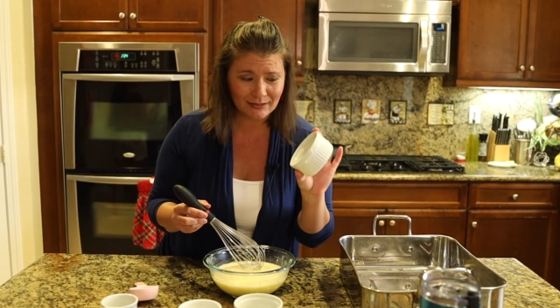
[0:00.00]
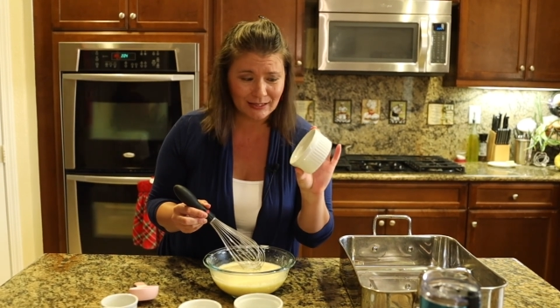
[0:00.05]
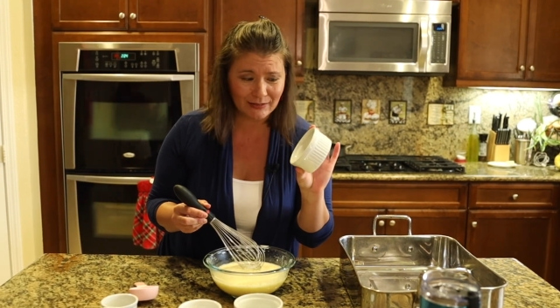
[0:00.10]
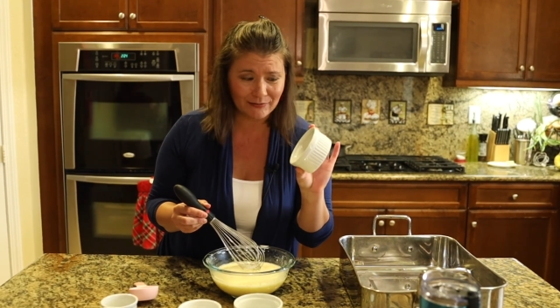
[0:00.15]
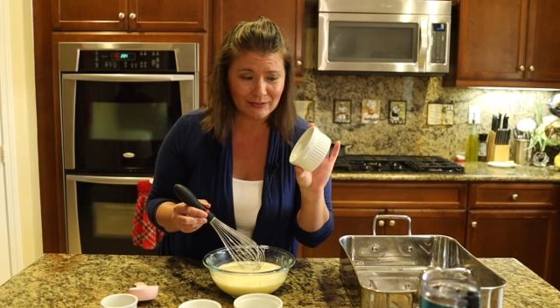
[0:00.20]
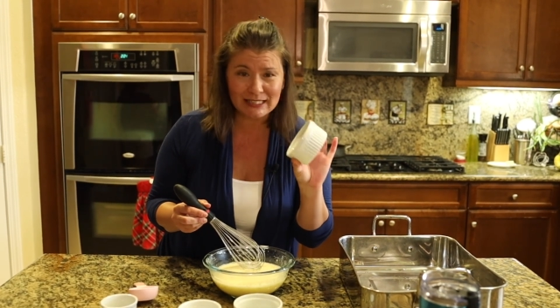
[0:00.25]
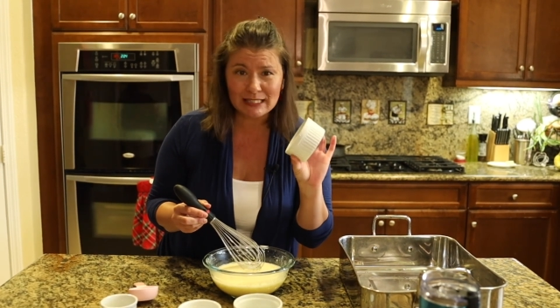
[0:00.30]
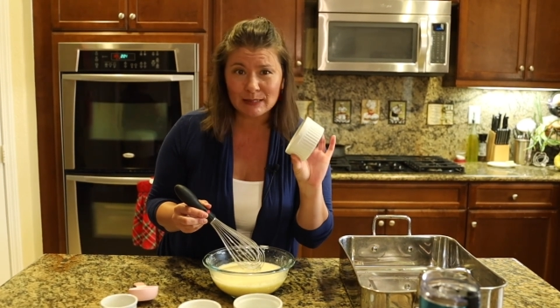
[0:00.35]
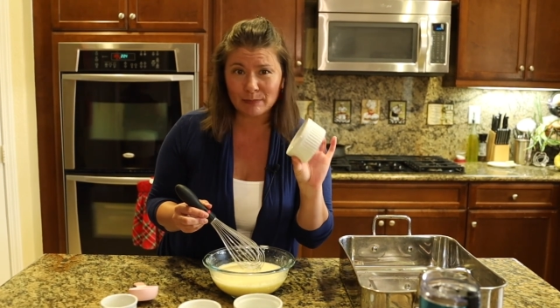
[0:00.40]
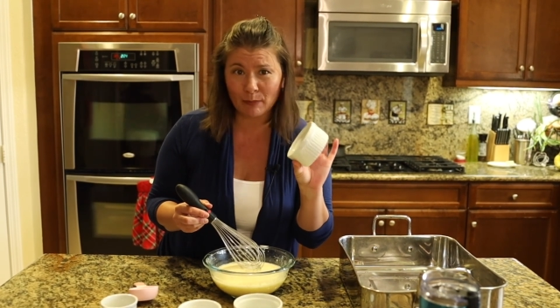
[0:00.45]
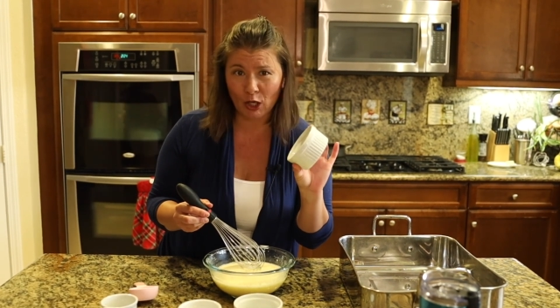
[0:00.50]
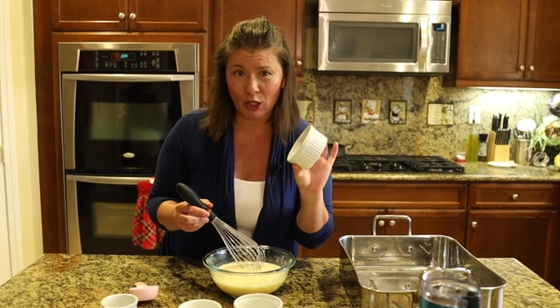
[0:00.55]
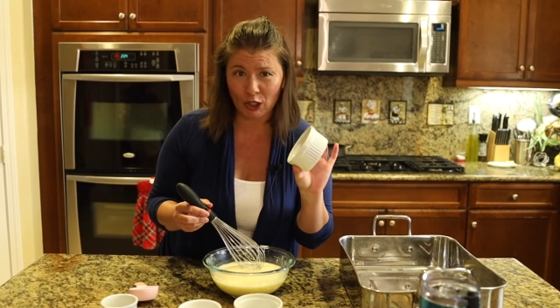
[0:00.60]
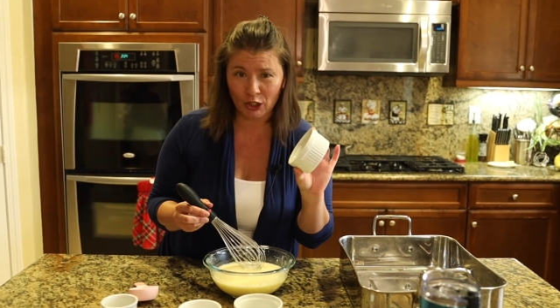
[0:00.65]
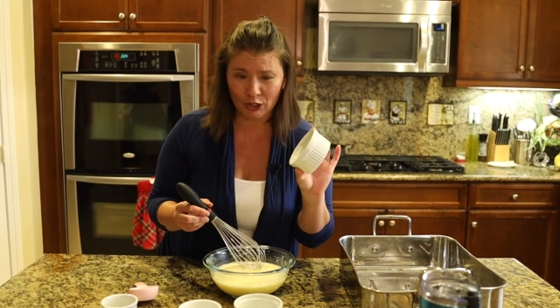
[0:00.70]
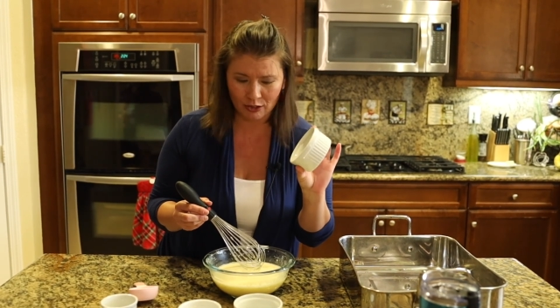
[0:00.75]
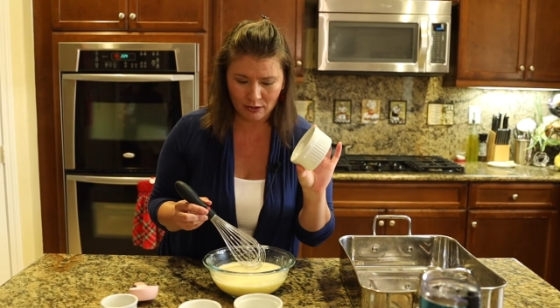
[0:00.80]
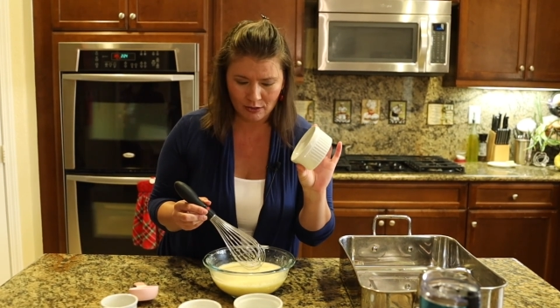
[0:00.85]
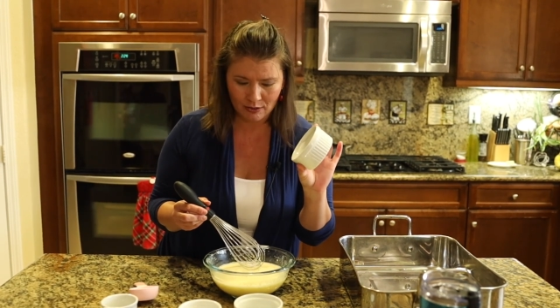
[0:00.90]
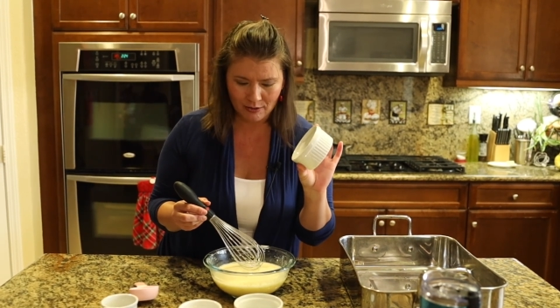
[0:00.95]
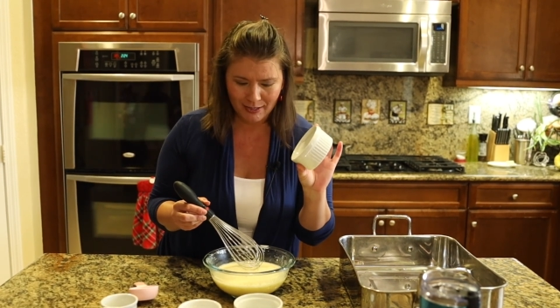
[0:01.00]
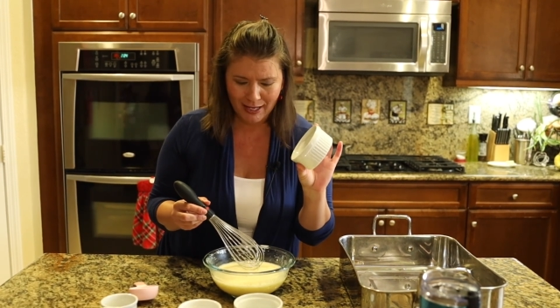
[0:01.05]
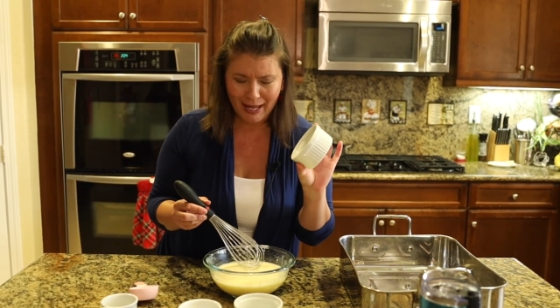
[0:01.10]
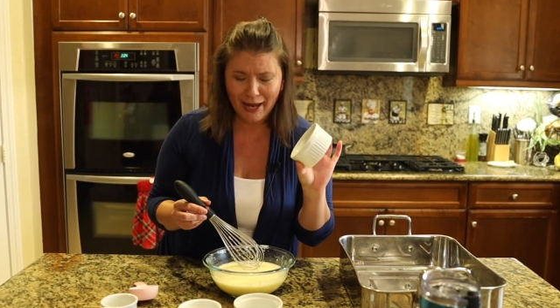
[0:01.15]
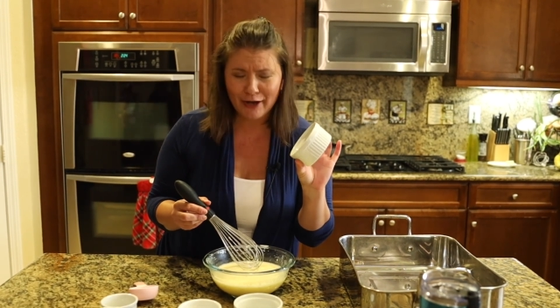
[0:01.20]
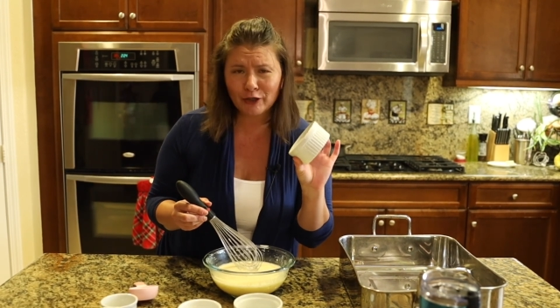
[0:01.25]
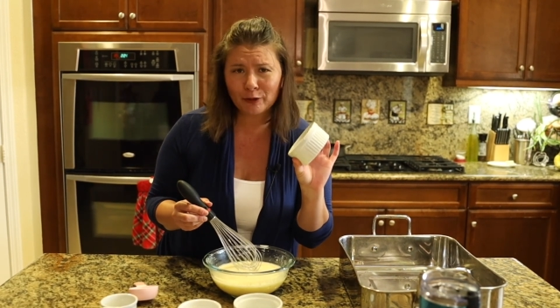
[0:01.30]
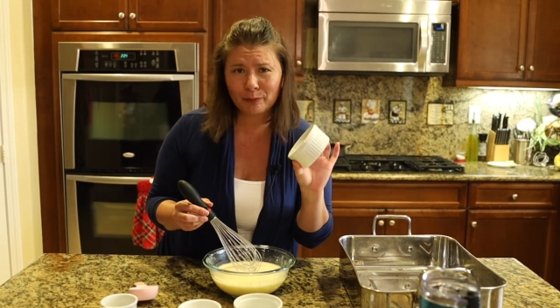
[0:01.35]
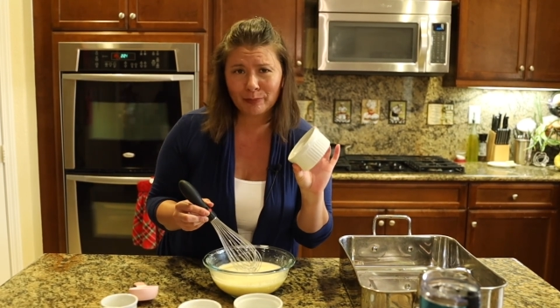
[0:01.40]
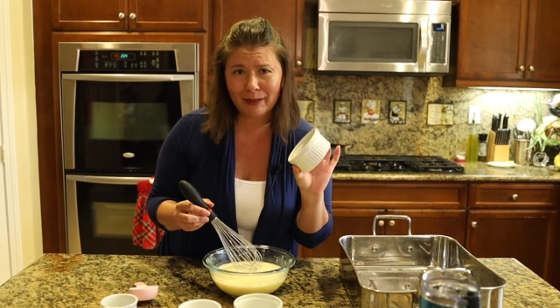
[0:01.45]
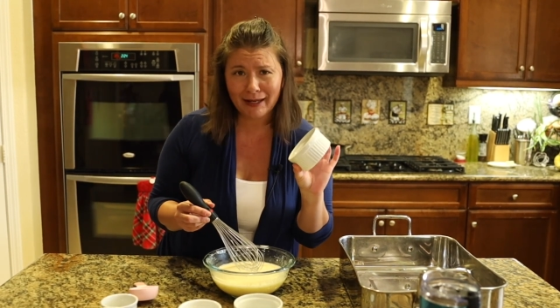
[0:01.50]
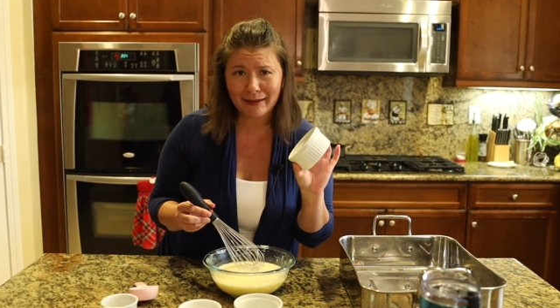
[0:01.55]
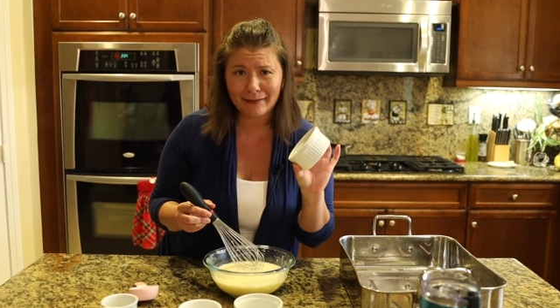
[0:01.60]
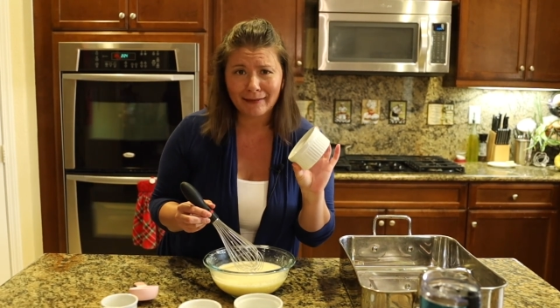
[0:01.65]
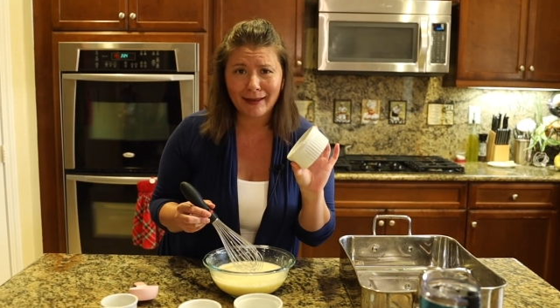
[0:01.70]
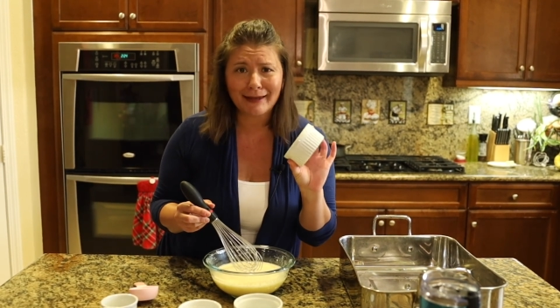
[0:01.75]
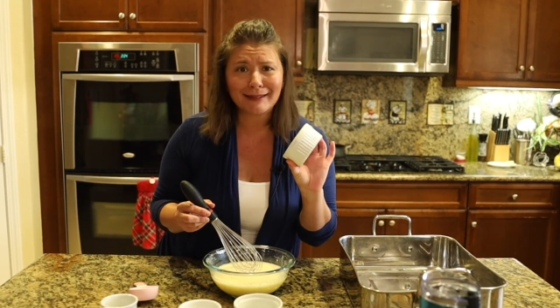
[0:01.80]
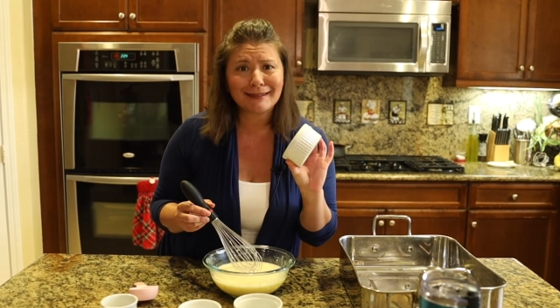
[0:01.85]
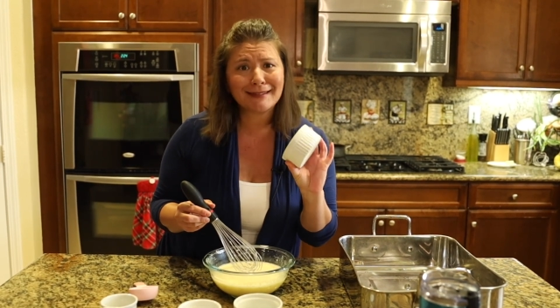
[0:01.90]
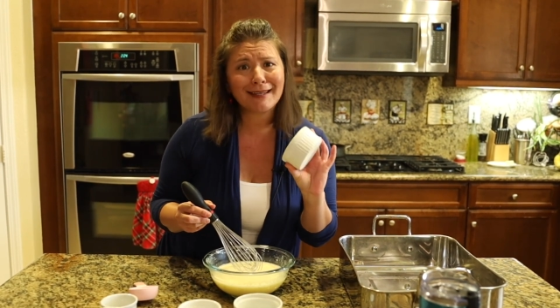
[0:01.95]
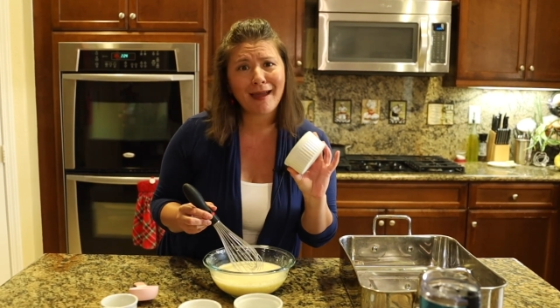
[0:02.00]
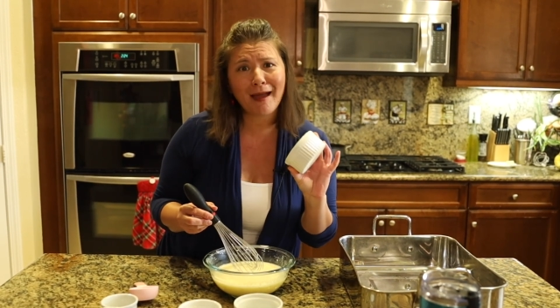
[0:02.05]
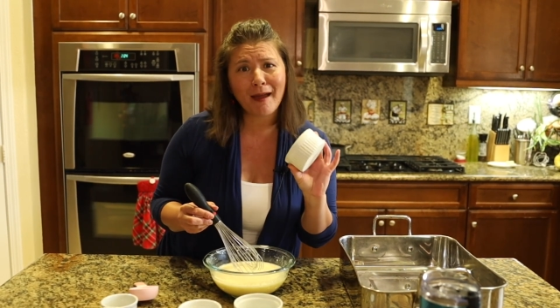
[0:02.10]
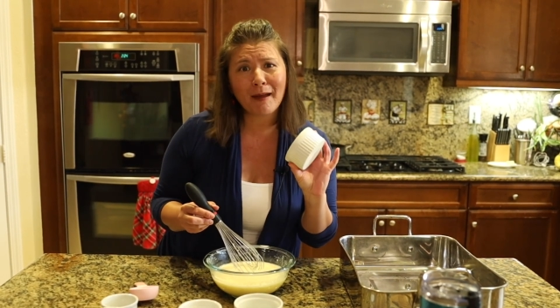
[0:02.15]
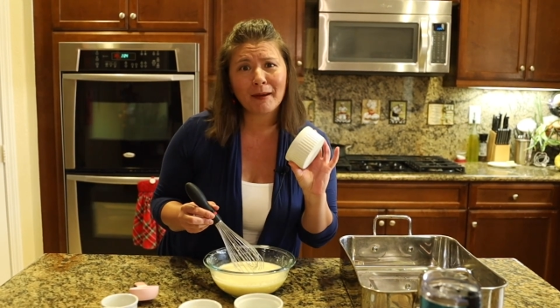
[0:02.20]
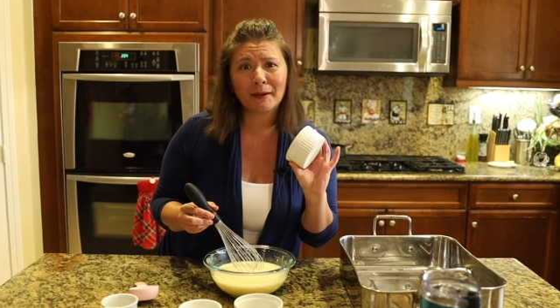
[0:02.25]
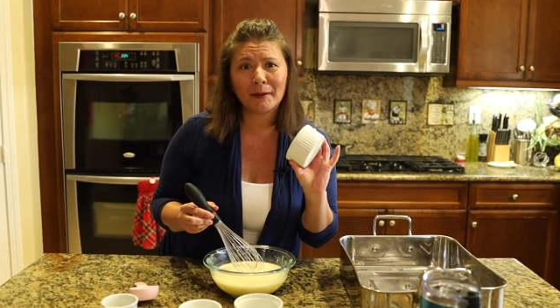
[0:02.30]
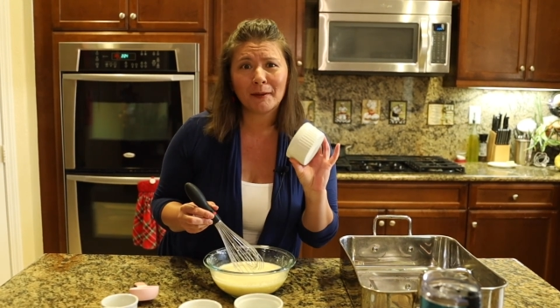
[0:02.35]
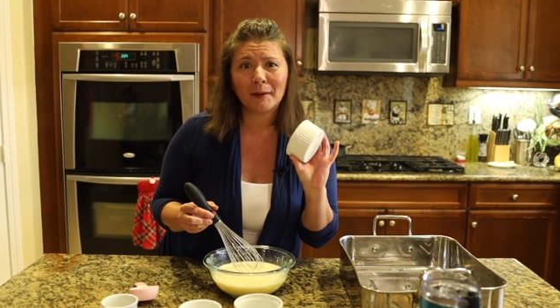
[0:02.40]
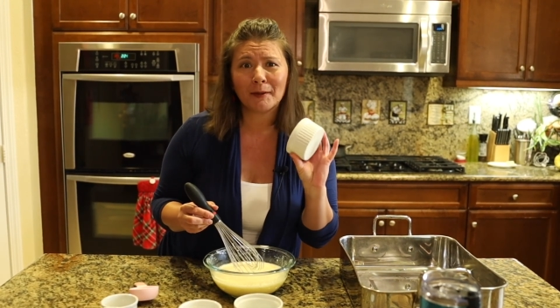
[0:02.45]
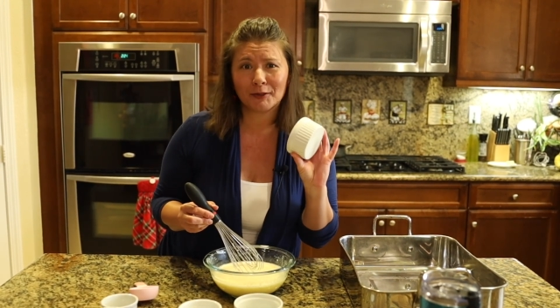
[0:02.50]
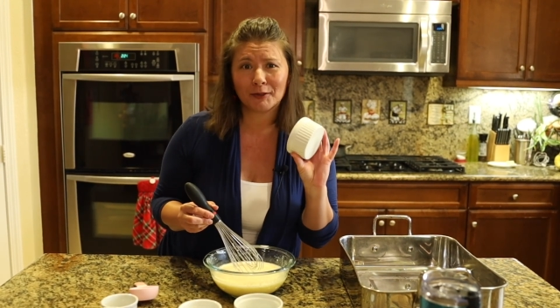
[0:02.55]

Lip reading: even smaller, and you're paying like $10.